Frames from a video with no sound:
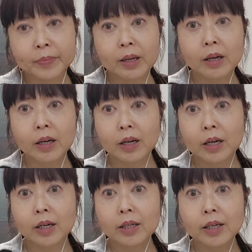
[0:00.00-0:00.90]

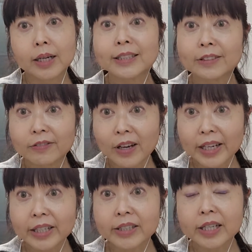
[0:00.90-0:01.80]
a
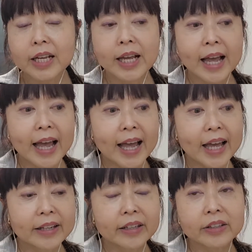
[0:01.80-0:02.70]
device.
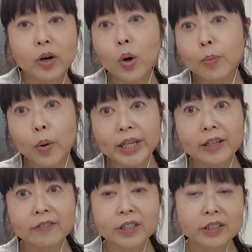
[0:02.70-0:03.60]
And the whole point
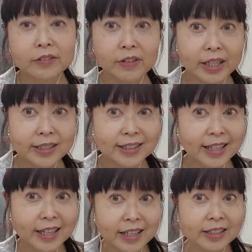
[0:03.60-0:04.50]
of the
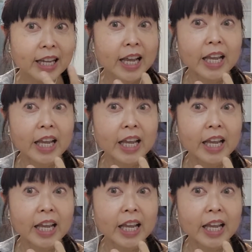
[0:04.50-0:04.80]
device is